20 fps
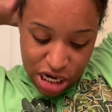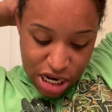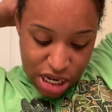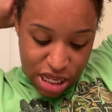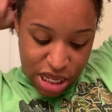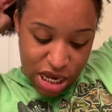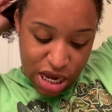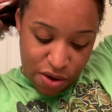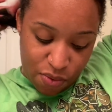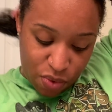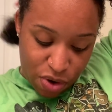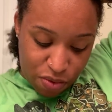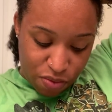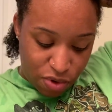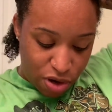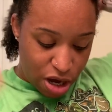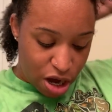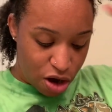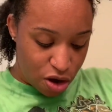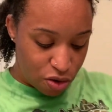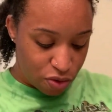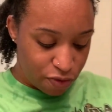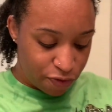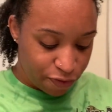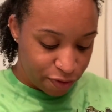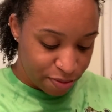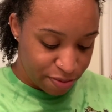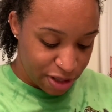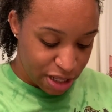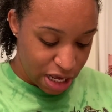and then we will go
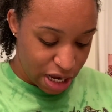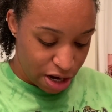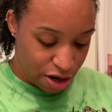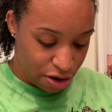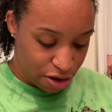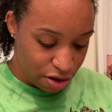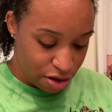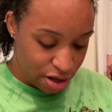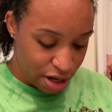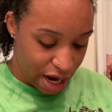from there.